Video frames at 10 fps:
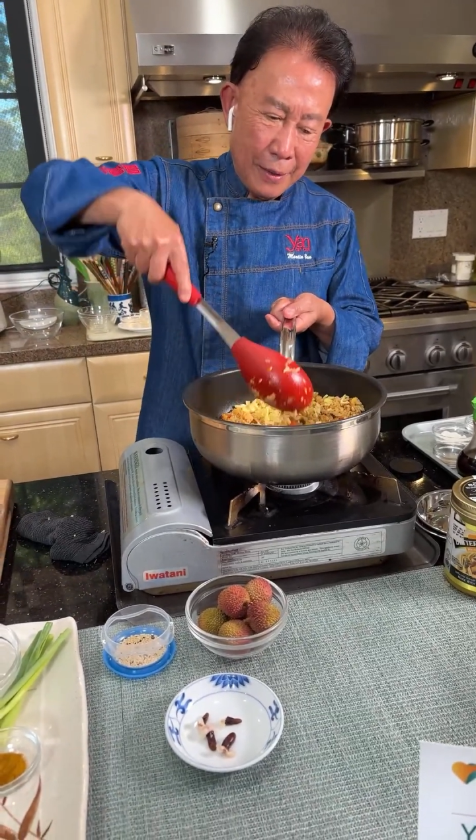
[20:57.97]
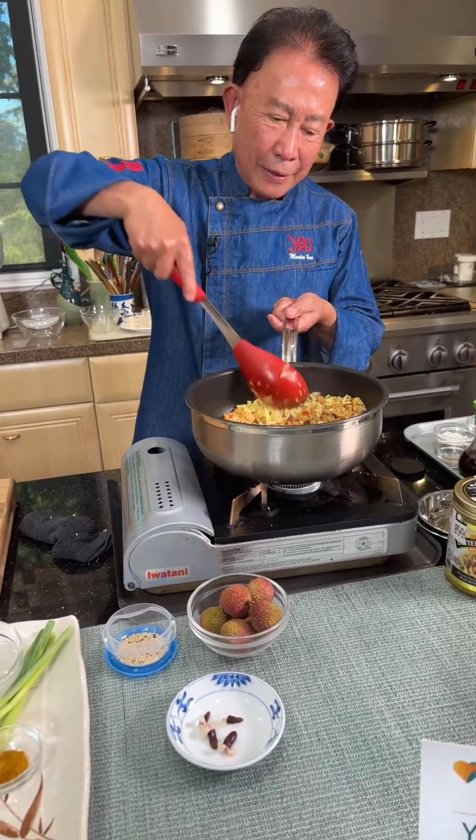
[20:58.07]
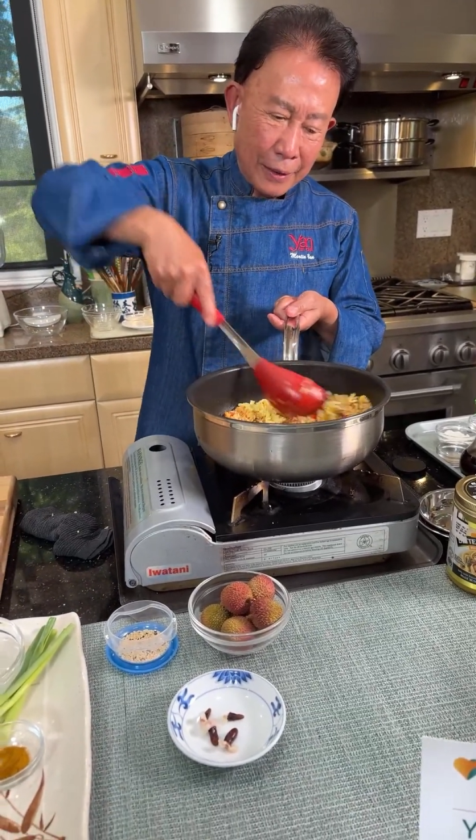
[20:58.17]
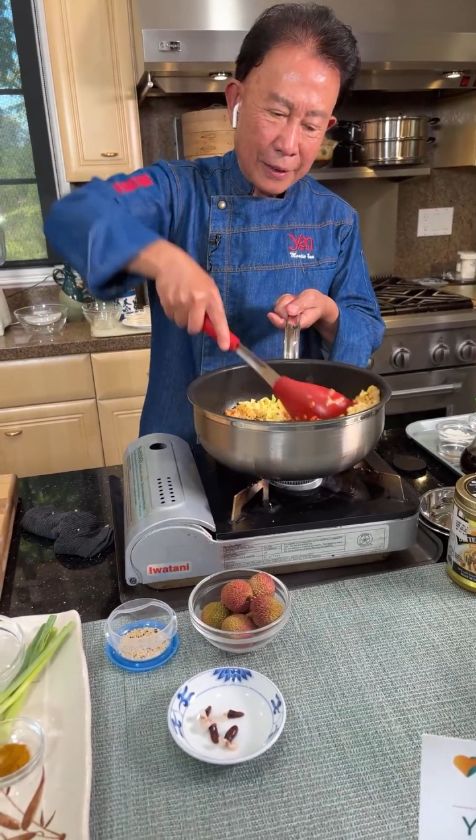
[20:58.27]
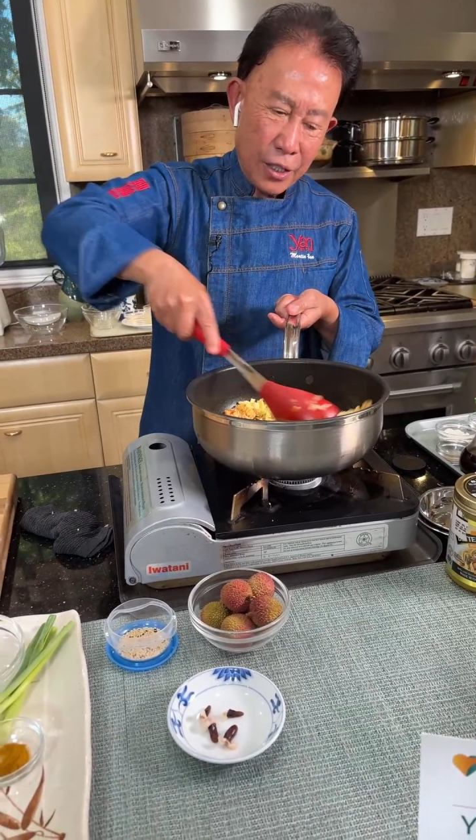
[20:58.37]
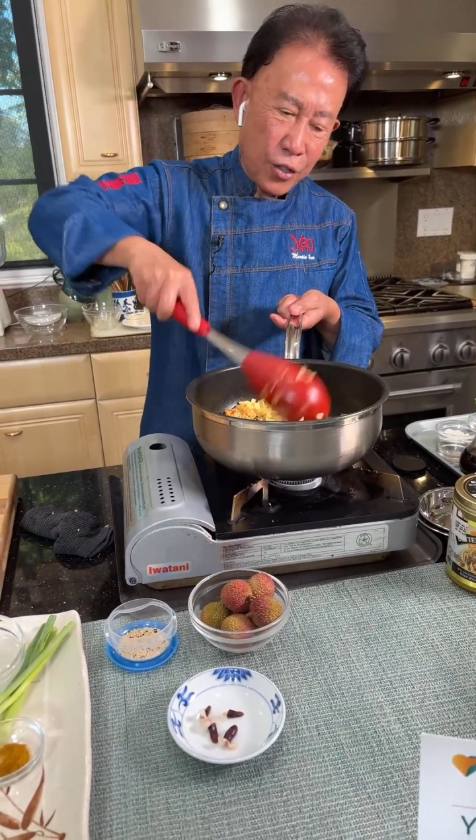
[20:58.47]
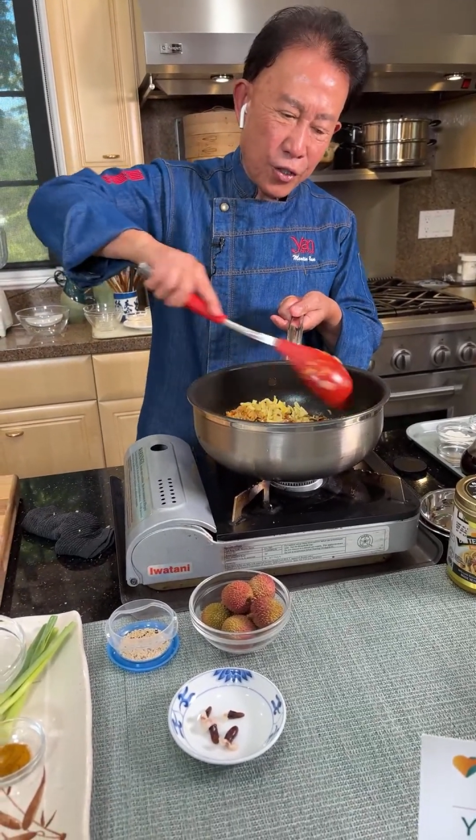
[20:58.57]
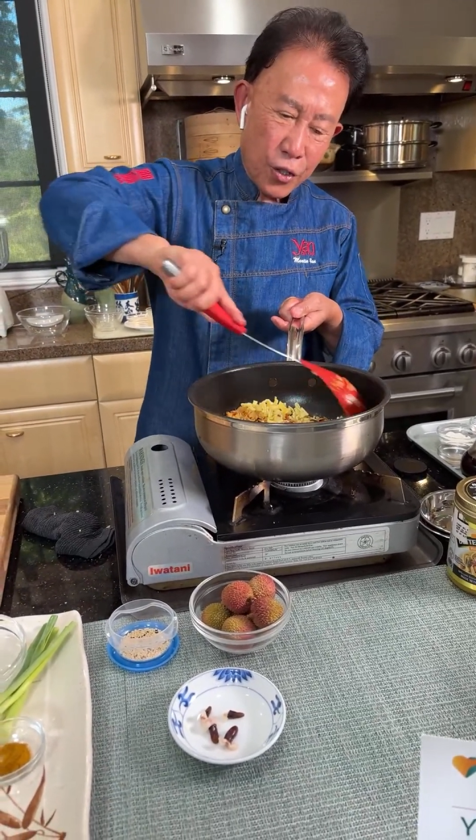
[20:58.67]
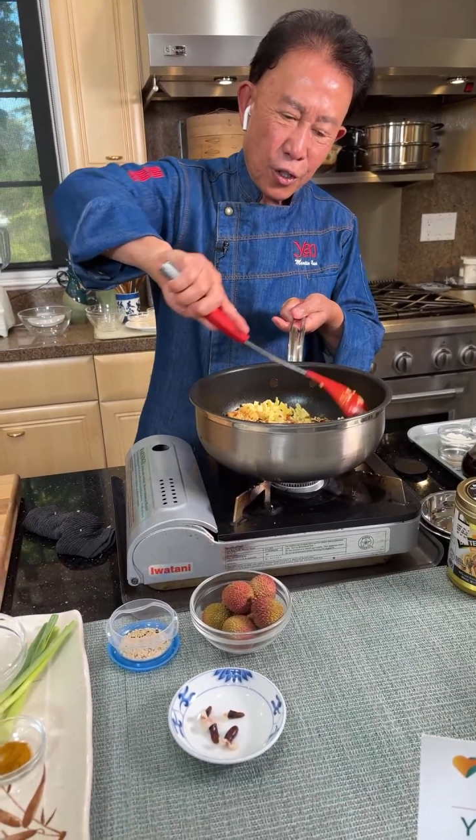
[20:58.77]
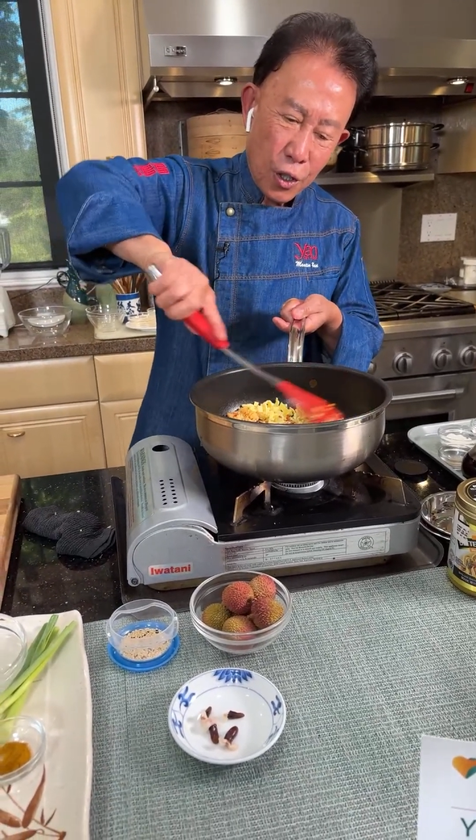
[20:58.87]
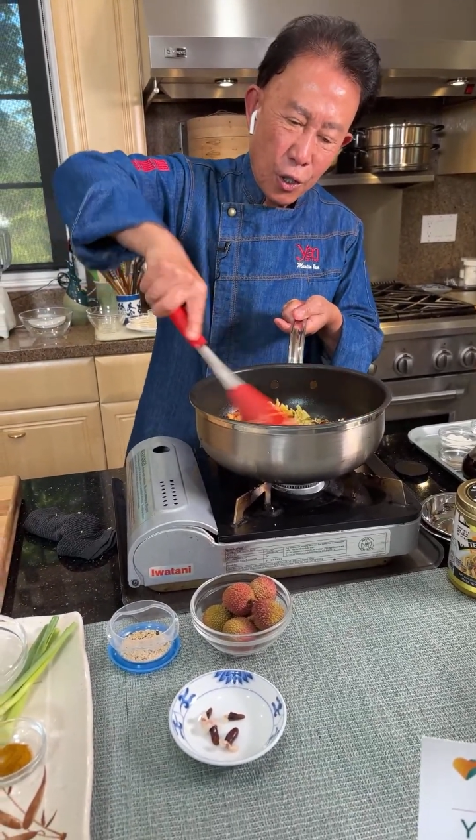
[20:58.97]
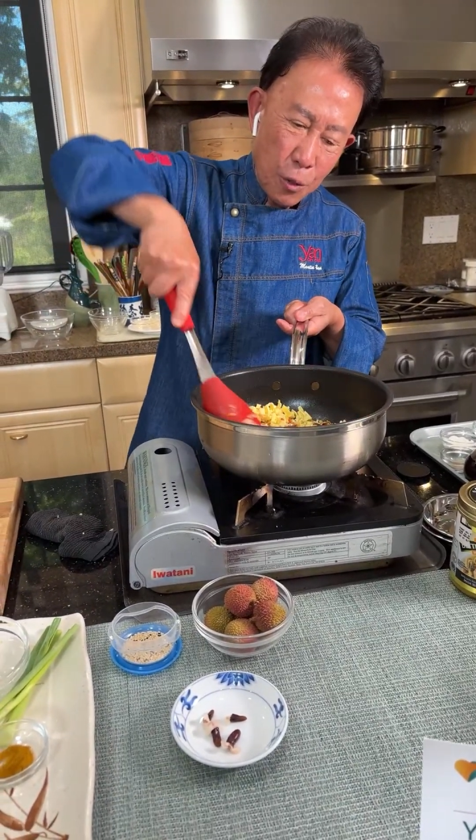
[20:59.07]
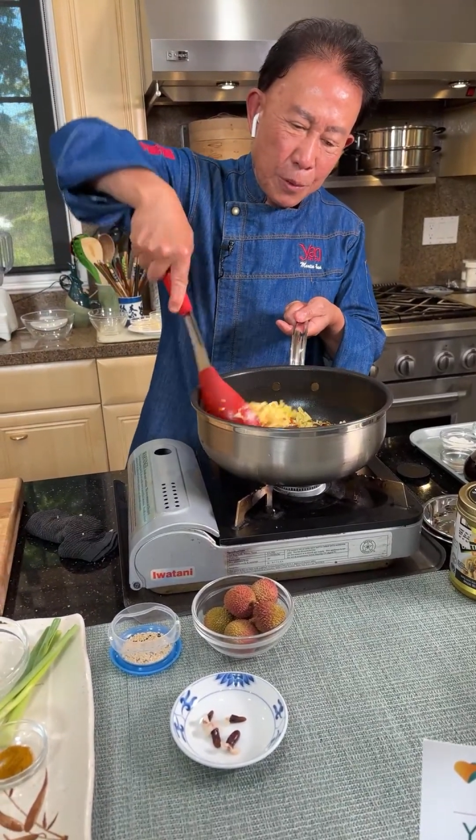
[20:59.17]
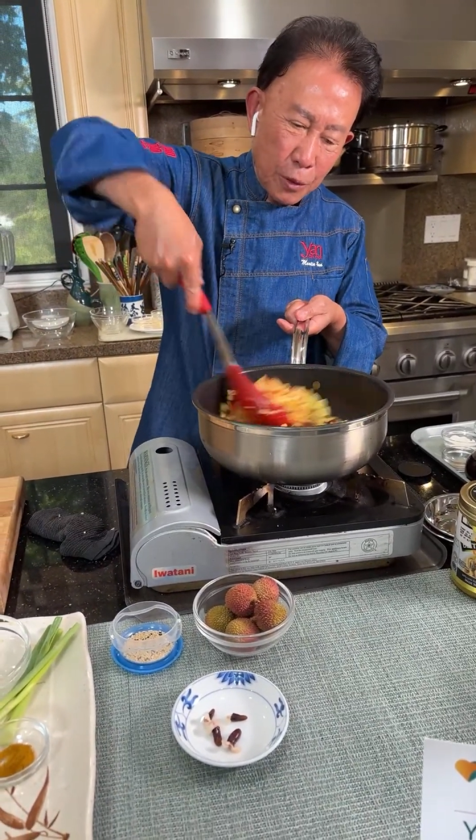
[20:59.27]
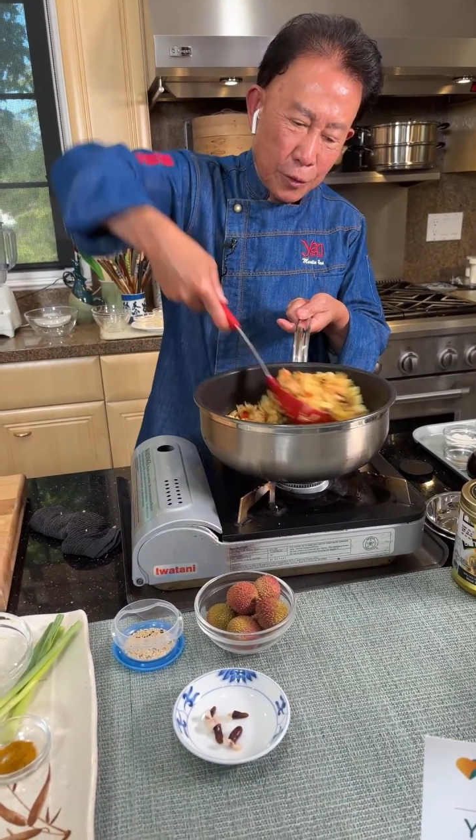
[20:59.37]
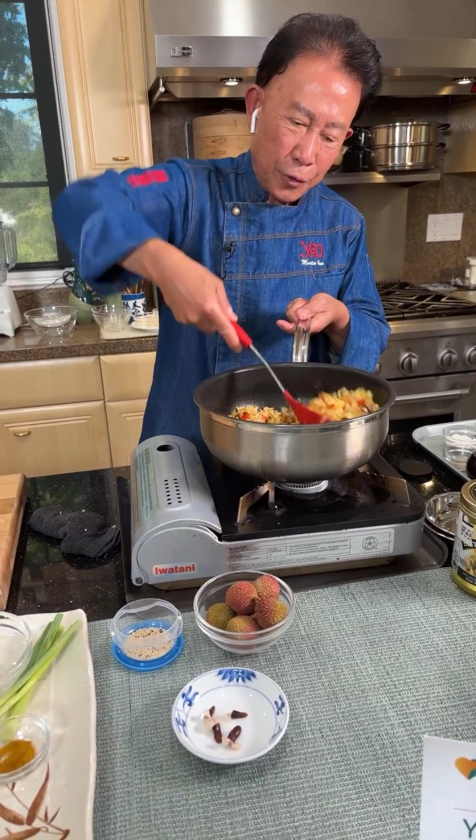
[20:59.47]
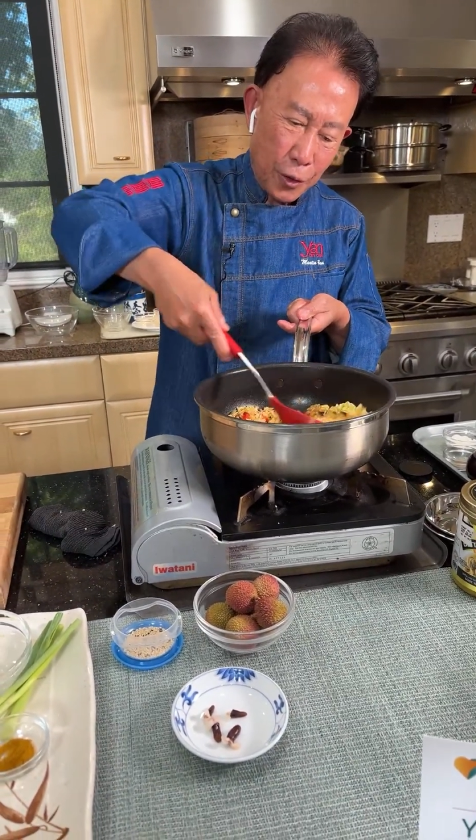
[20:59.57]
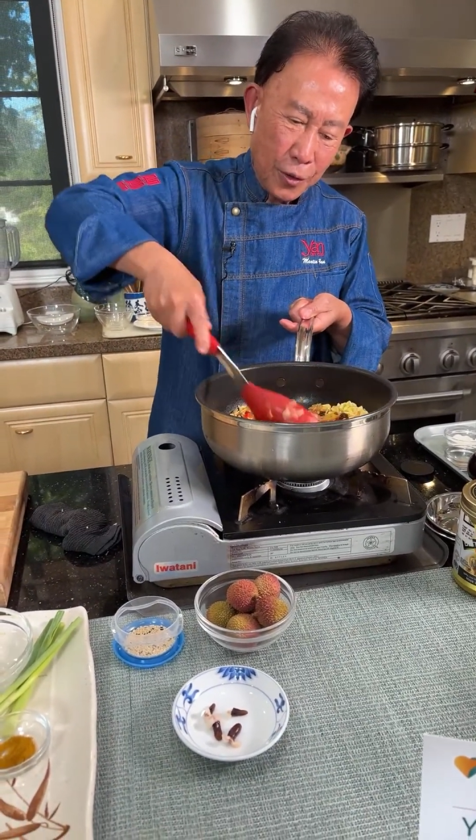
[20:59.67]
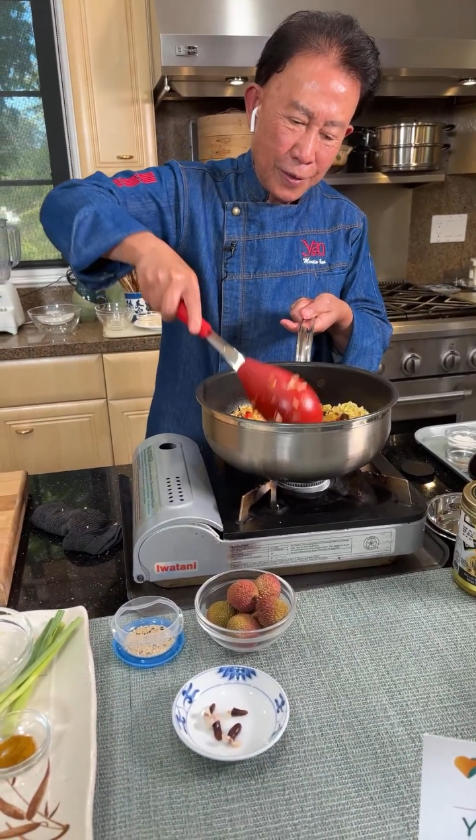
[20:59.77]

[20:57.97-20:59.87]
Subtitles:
But this is so beautiful,